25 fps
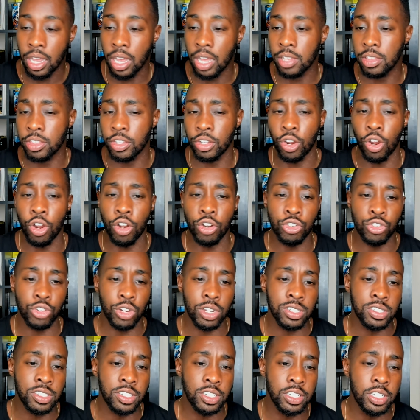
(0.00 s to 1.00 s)
They're all
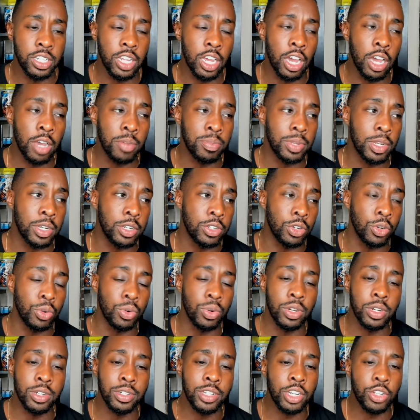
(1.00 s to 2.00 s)
dressing up. They're
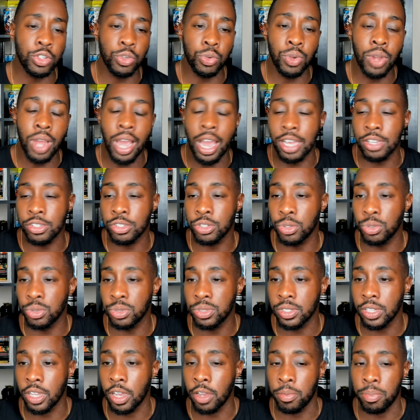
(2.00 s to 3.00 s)
doing they're doing high school
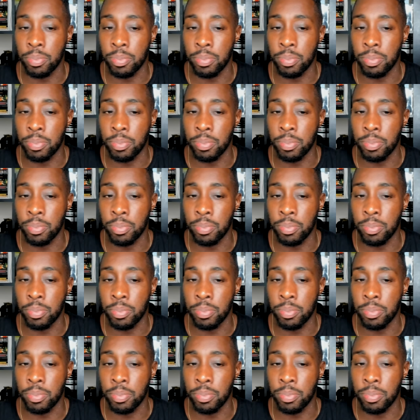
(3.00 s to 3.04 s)
stuff,